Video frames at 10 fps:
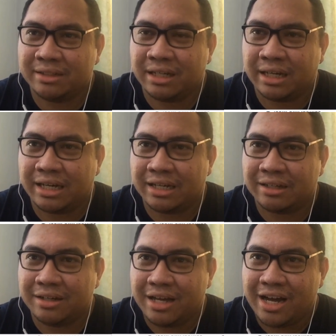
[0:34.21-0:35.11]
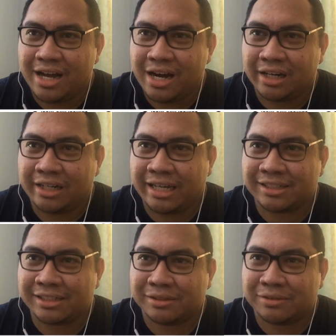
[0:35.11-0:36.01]
And our
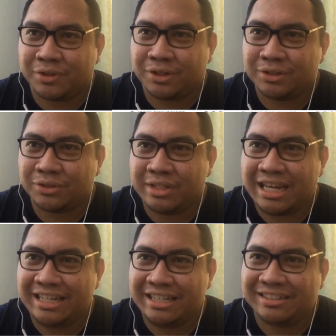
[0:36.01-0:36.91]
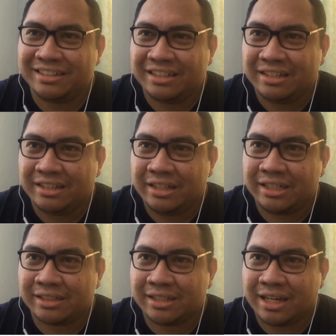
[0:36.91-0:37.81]
guest for today
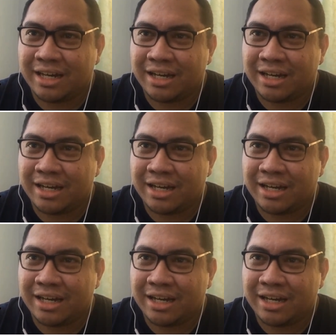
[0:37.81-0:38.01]
is